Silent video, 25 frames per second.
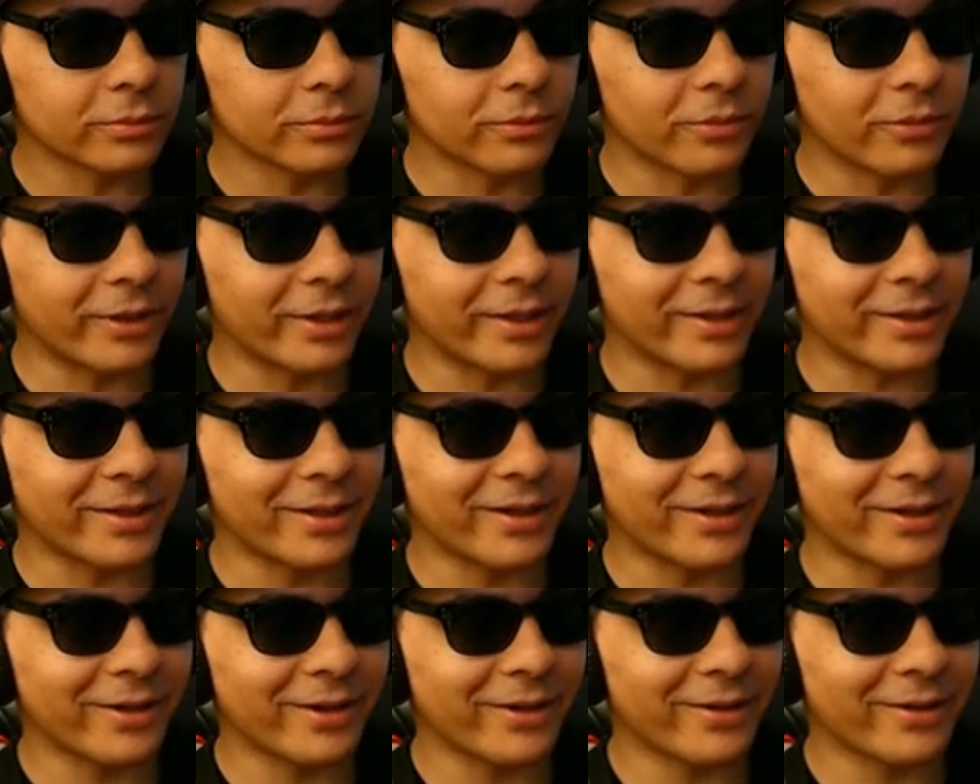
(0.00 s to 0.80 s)
Right
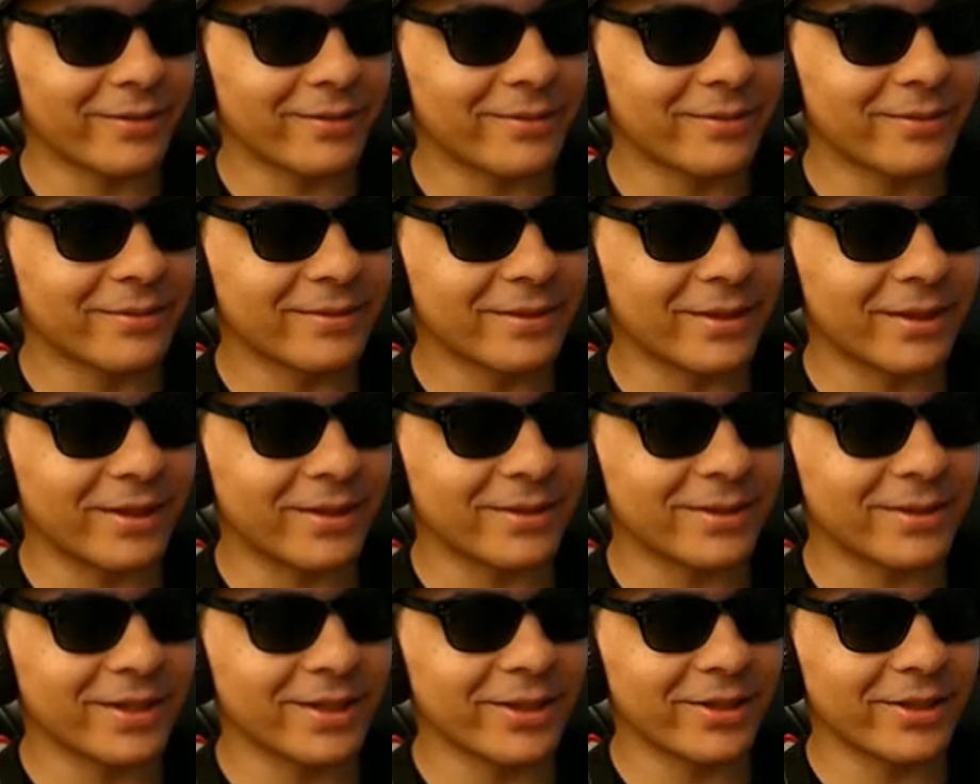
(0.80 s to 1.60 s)
there. That
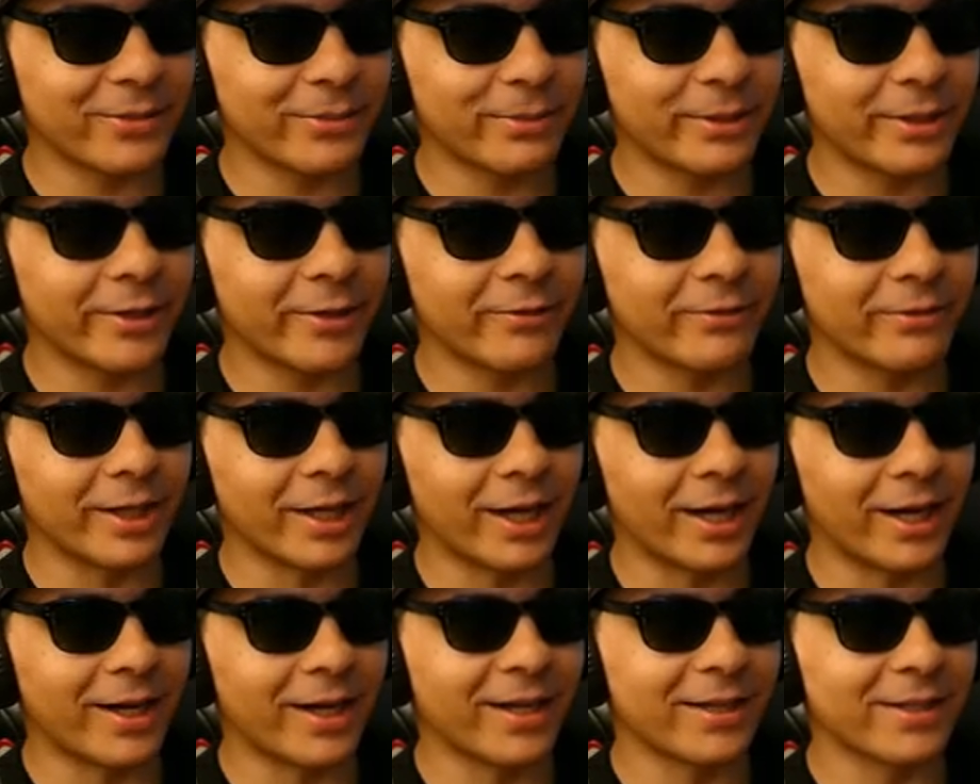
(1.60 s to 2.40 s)
was a little bit of
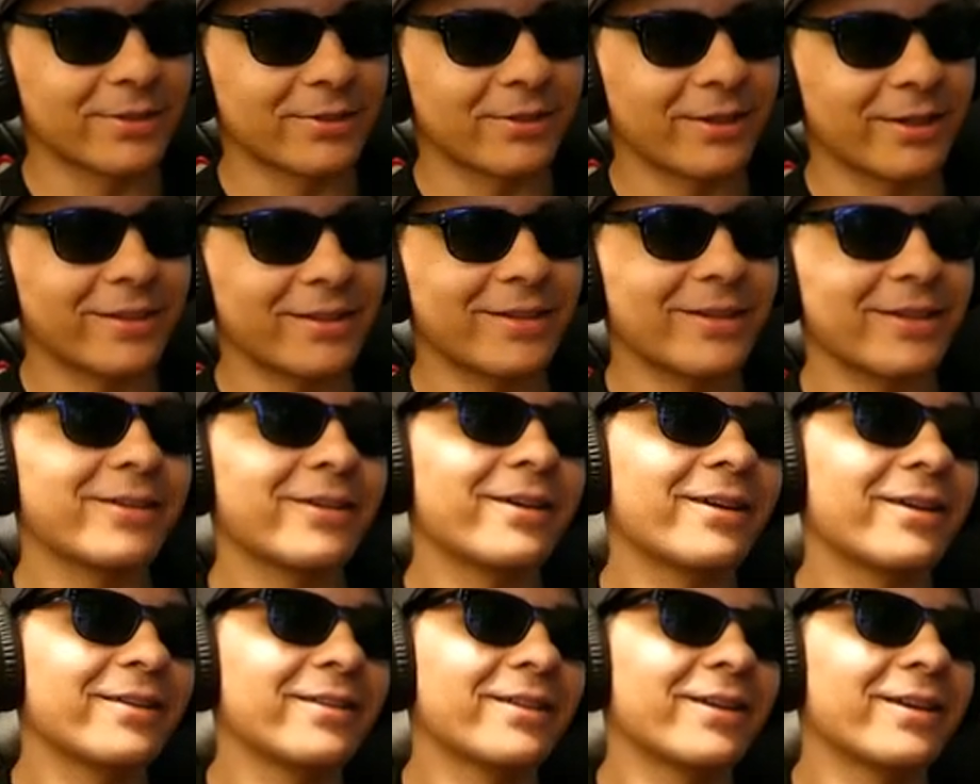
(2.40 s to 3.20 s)
Nas right
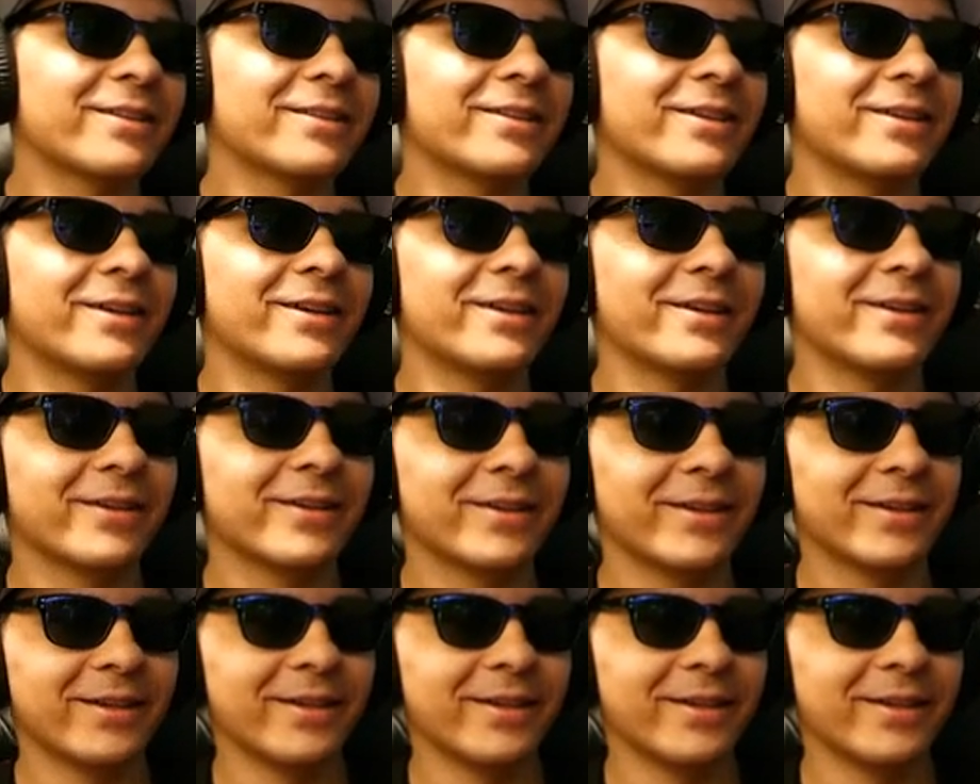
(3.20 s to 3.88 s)
there. I like that.